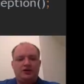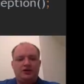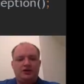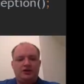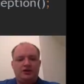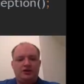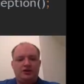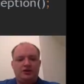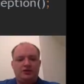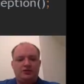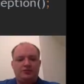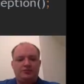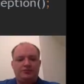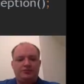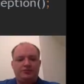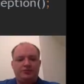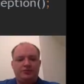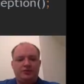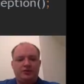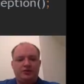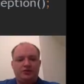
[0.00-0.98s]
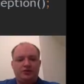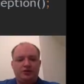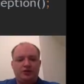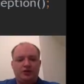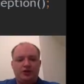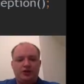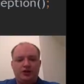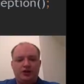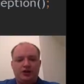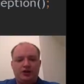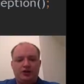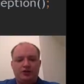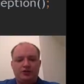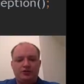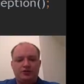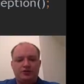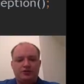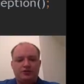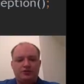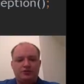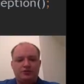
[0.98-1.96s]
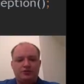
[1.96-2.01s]
um, you're not allowed
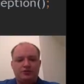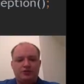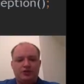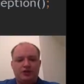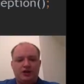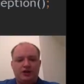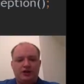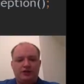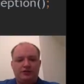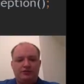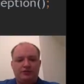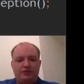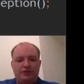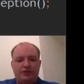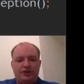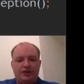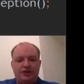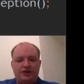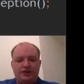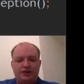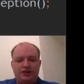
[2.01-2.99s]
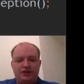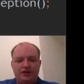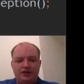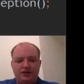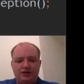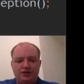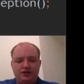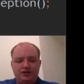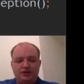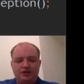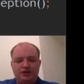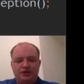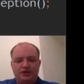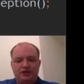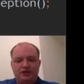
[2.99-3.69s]
to drive with that gear,